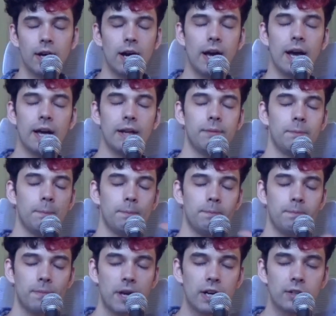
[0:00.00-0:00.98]
I had
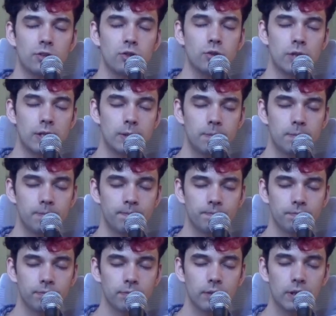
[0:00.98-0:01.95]
a dream,
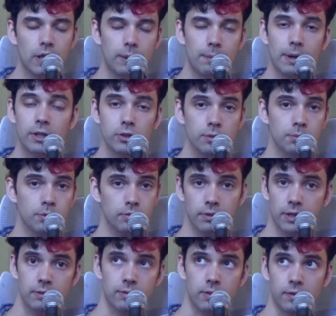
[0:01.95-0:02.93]
and my dreams were
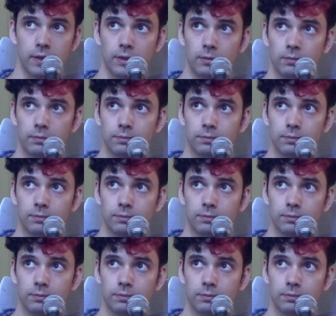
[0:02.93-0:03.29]
very vivid.